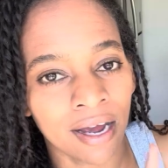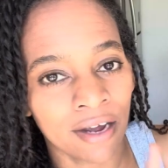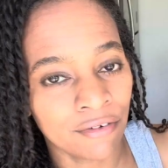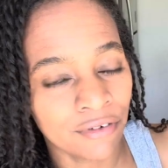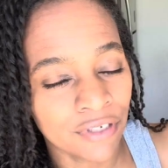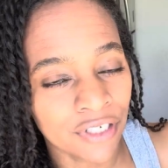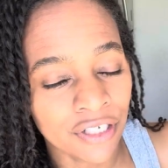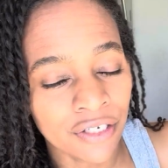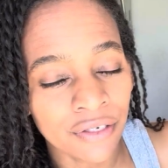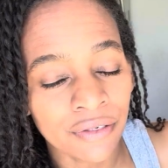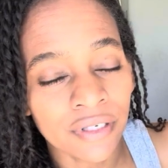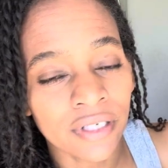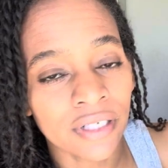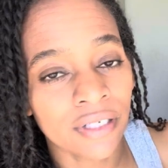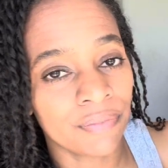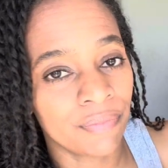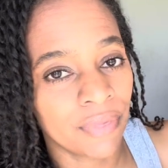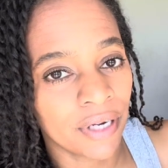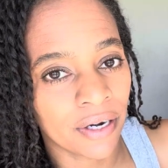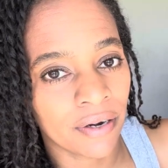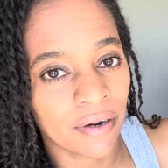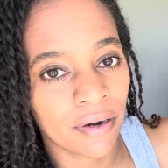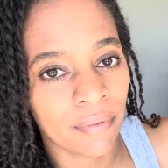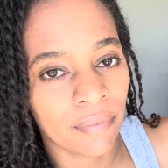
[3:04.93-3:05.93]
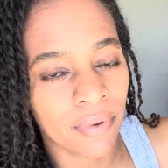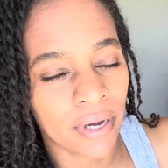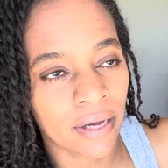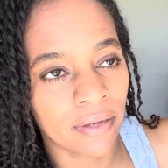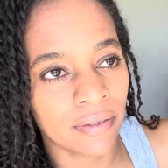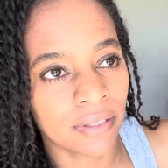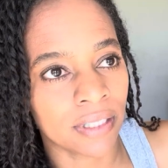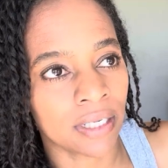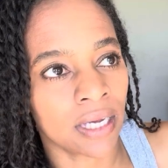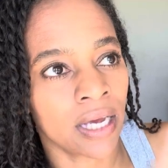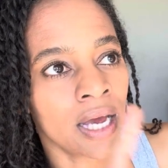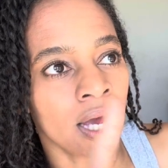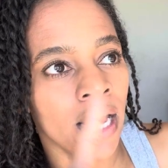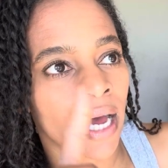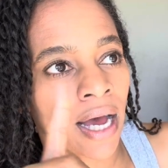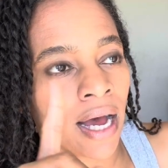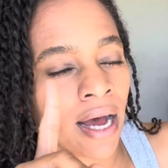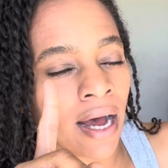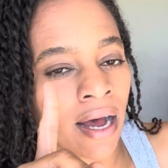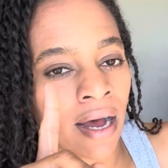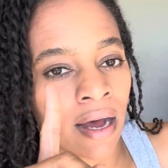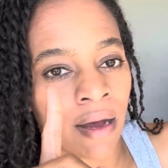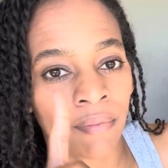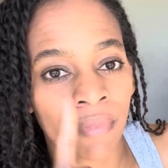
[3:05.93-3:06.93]
I was used to bigger amounts.
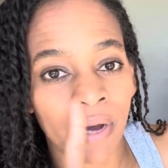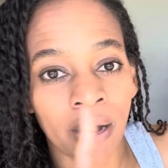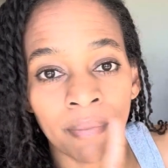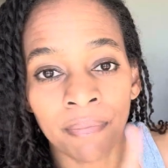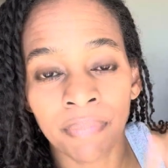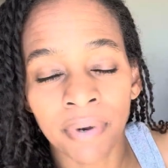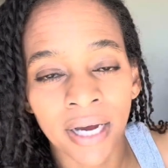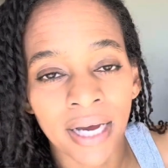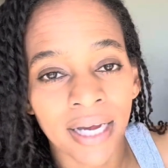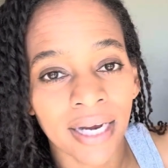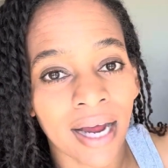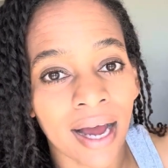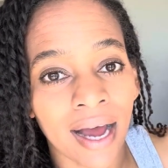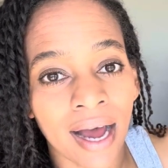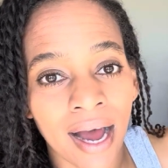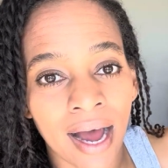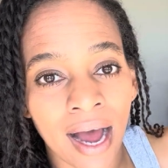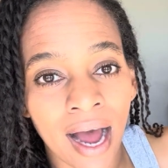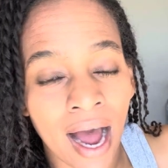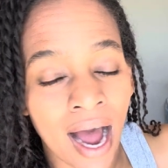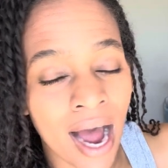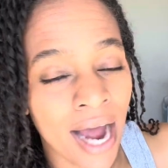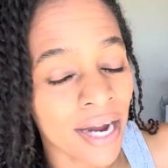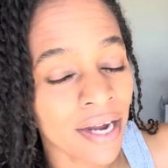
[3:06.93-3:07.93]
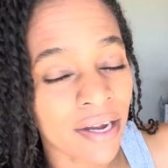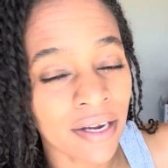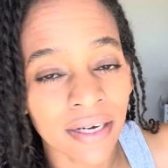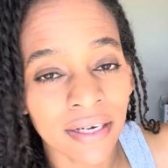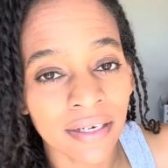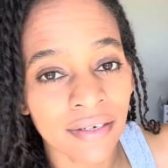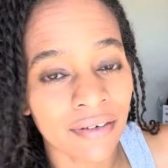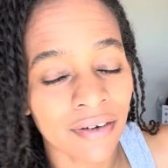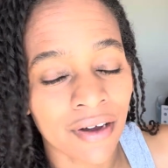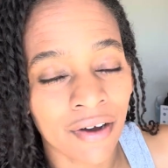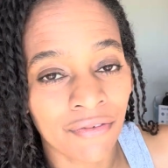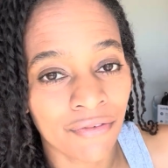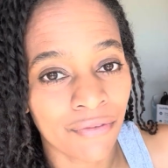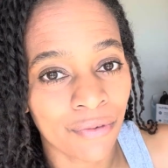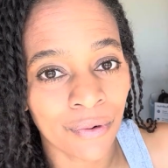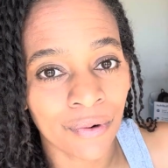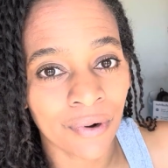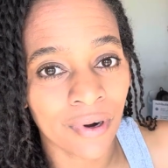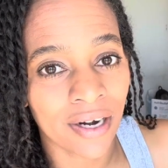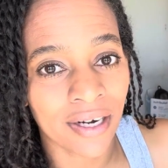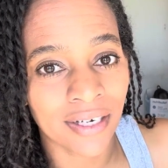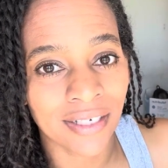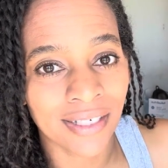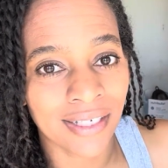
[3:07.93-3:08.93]
But I couldn't
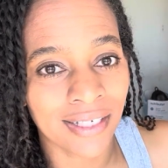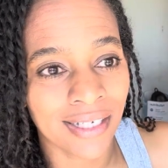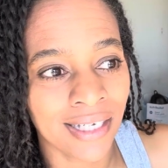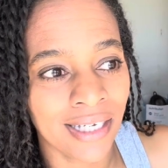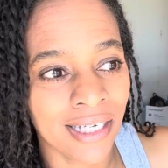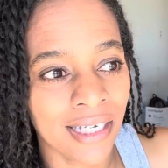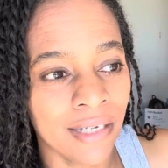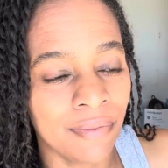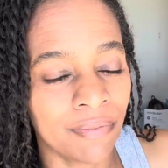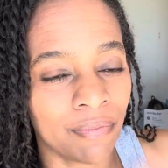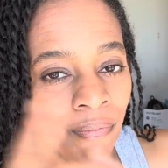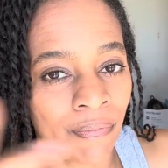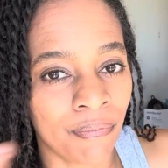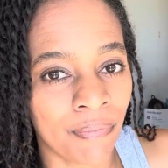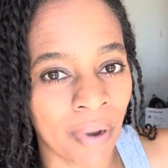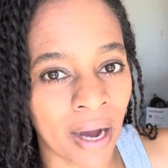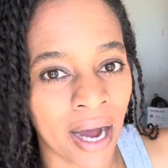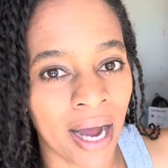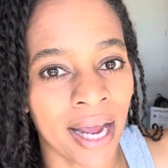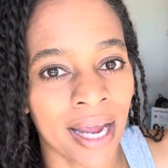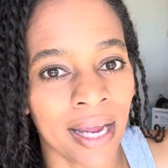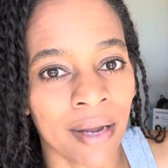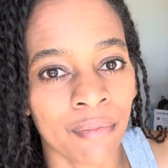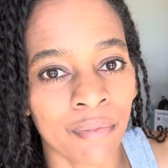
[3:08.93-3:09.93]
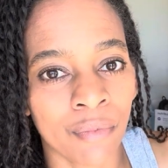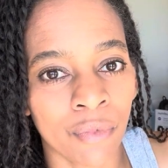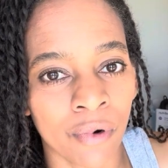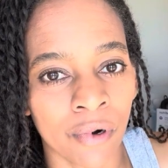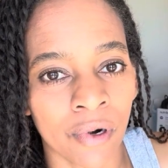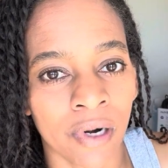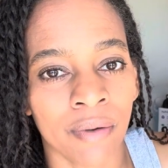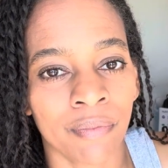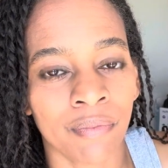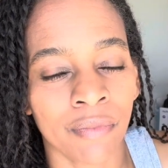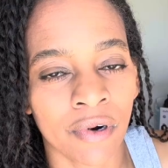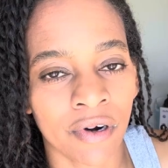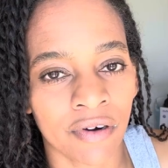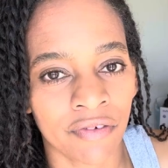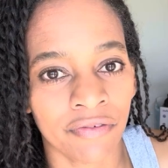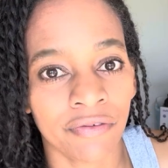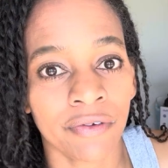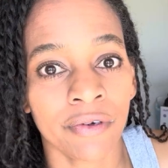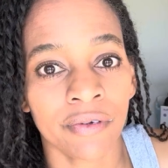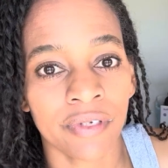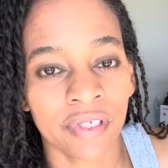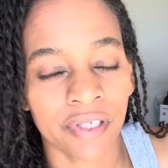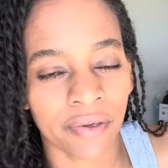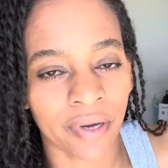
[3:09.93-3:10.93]
afford to keep buying more and more
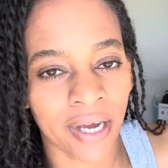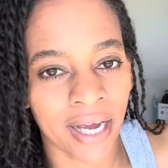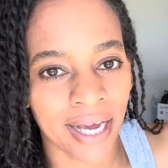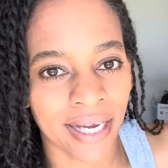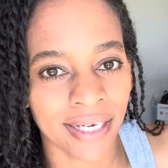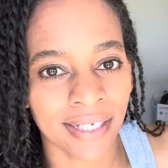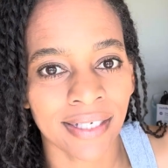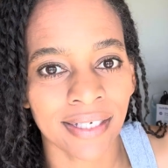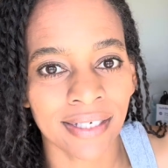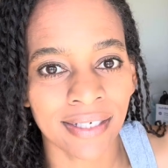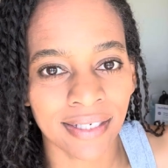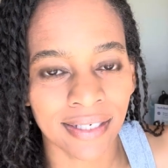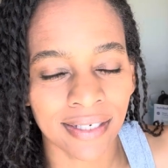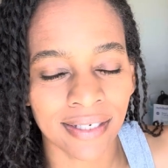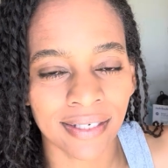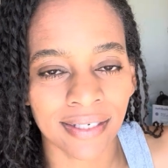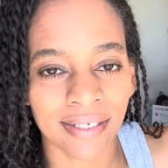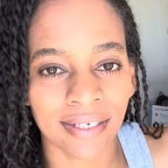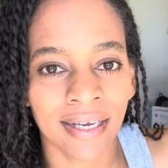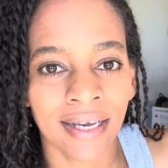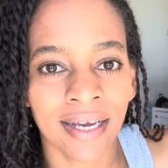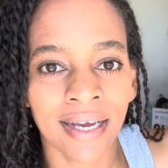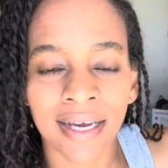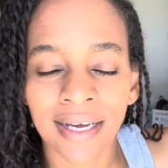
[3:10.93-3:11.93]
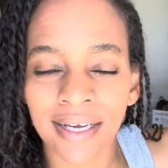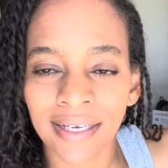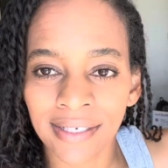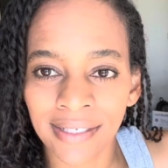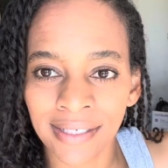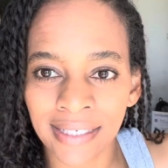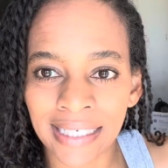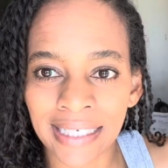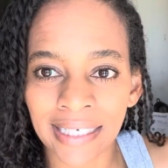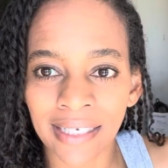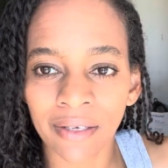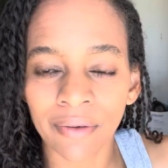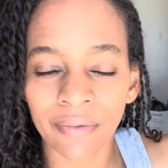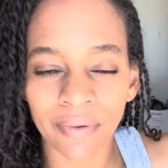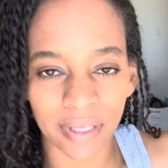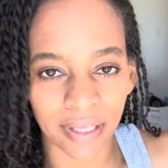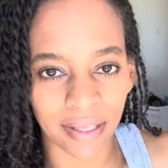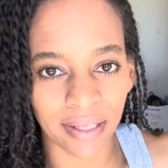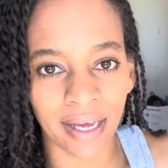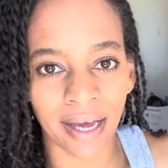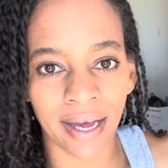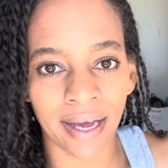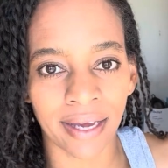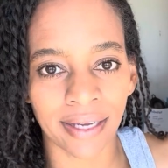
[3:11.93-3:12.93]
food. So I had to just deal with
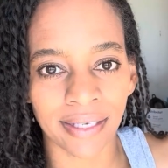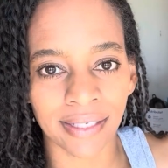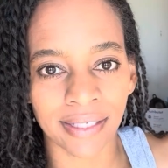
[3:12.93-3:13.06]
that.